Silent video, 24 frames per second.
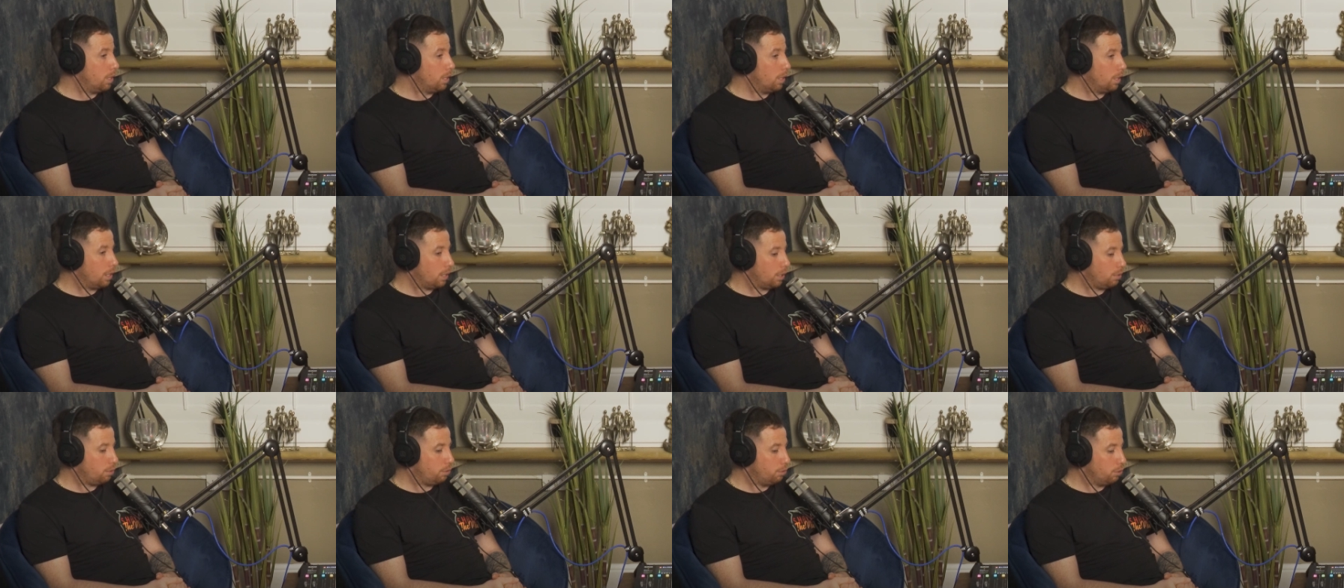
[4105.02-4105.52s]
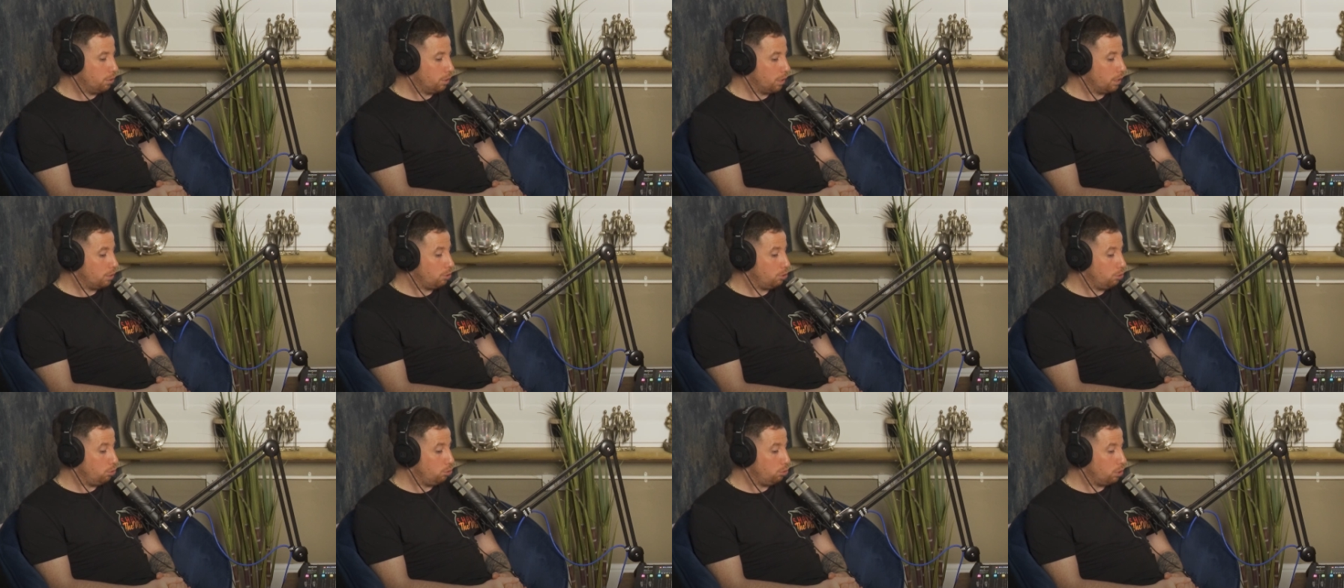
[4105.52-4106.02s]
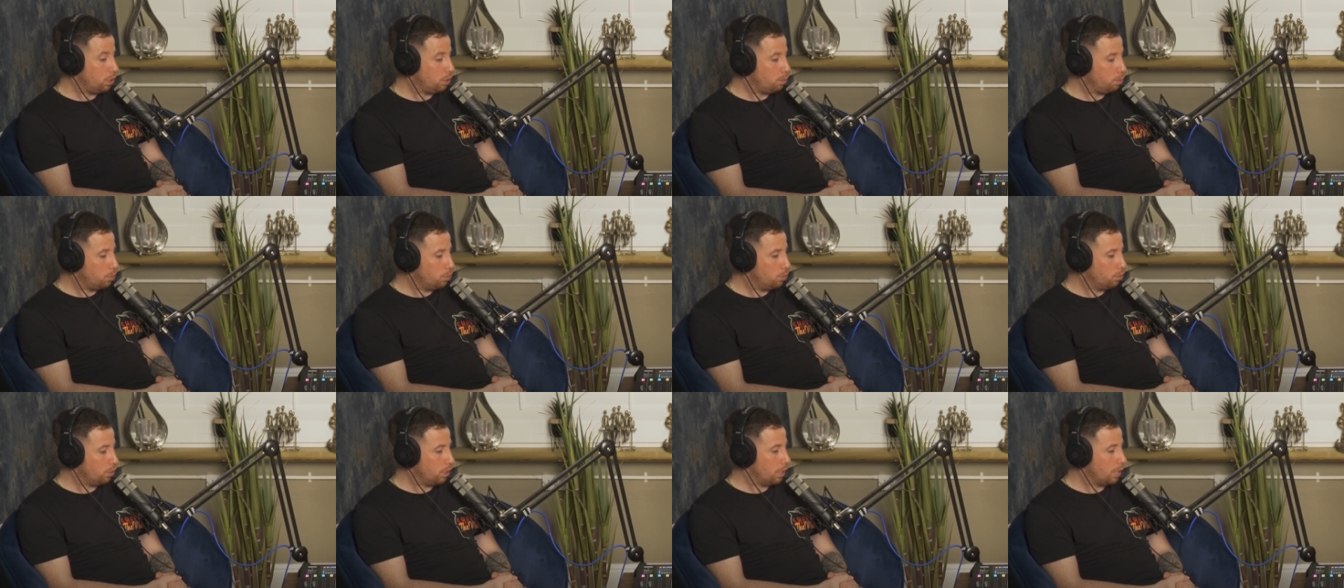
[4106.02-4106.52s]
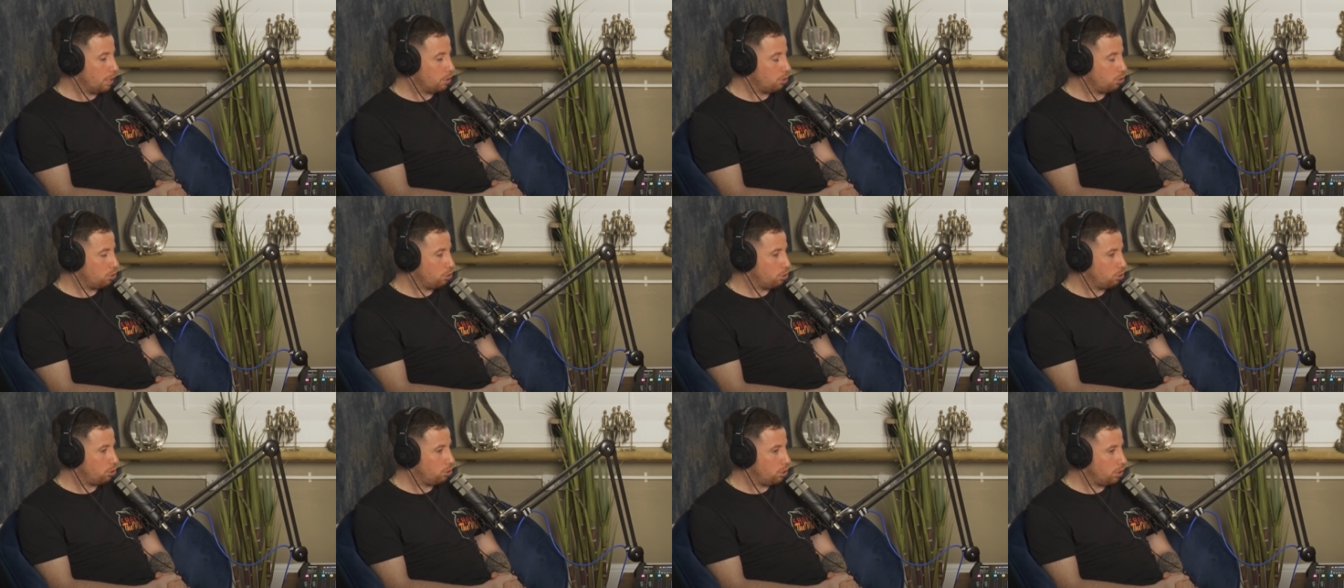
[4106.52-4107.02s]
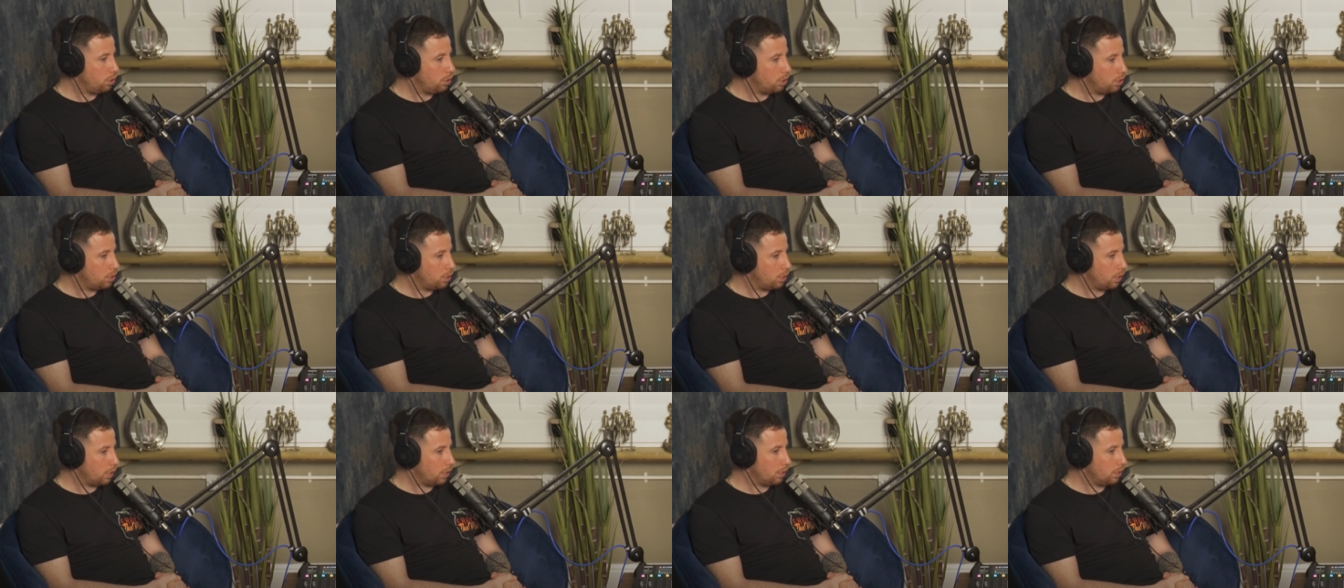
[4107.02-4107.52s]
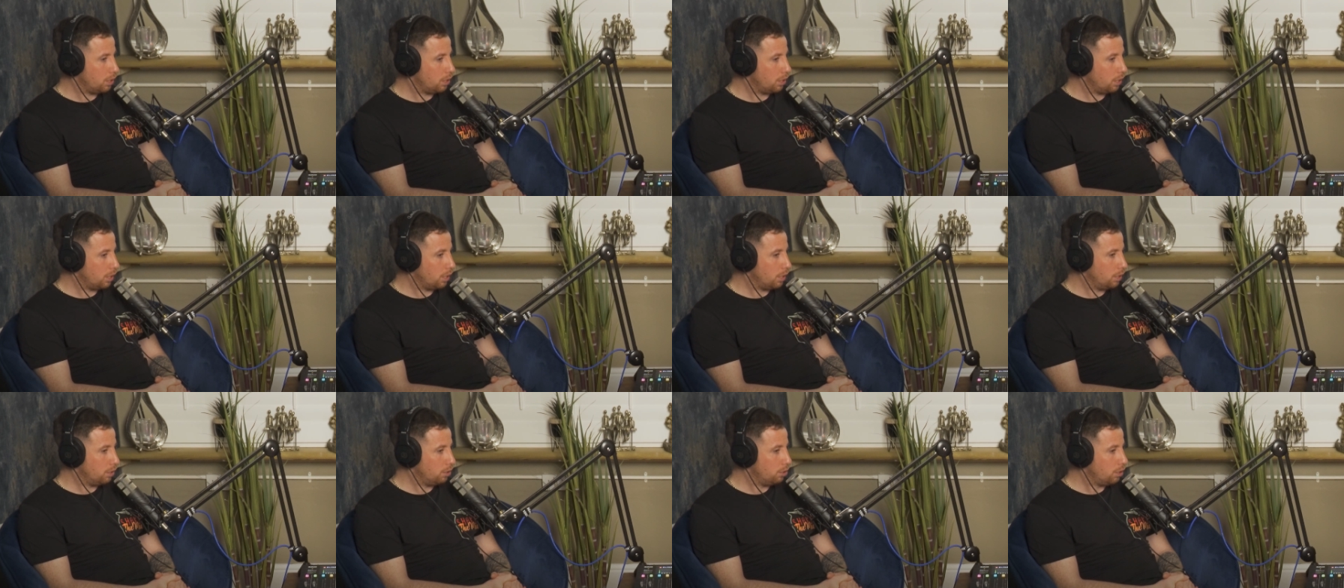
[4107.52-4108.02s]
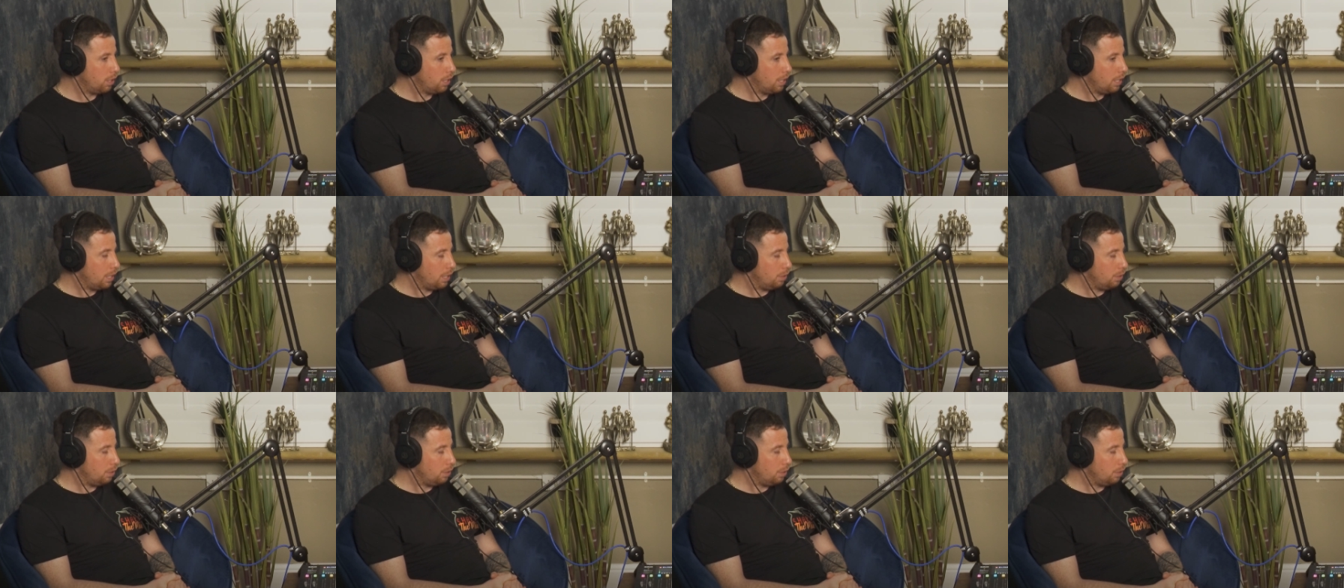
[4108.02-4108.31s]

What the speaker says: like, fucking, as you say, putting asses on seats, ticket sales.